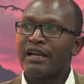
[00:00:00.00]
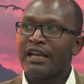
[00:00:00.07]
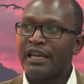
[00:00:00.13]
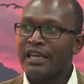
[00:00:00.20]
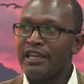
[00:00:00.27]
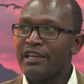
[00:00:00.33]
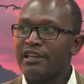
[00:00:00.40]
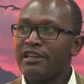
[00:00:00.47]

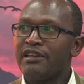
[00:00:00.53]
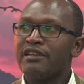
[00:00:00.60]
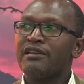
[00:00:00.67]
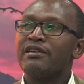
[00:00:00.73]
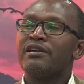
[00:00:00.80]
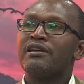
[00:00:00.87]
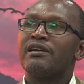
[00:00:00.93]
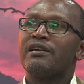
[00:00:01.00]
key
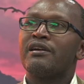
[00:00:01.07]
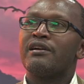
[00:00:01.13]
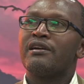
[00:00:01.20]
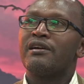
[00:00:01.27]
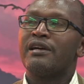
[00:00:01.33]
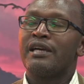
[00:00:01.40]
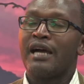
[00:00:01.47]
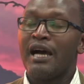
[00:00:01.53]

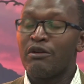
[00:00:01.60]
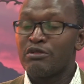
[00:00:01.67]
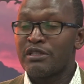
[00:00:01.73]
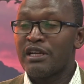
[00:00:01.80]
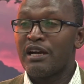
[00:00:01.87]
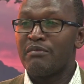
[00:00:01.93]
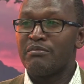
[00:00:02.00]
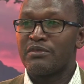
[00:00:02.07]

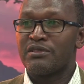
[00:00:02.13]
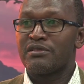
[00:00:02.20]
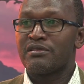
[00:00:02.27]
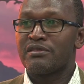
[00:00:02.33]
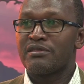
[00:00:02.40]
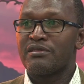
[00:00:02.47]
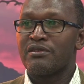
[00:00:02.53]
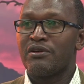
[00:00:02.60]

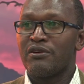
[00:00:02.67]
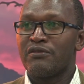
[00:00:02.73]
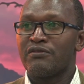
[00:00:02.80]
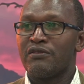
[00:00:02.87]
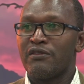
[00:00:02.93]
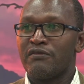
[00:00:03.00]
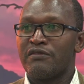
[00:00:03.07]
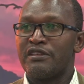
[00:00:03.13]
outcomes
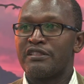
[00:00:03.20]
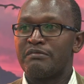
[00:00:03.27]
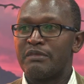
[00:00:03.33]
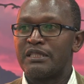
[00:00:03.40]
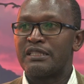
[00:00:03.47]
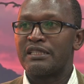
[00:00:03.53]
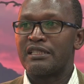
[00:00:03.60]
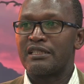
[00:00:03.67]
of this
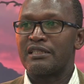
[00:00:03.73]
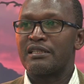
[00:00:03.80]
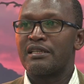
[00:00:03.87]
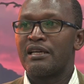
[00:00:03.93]
meeting.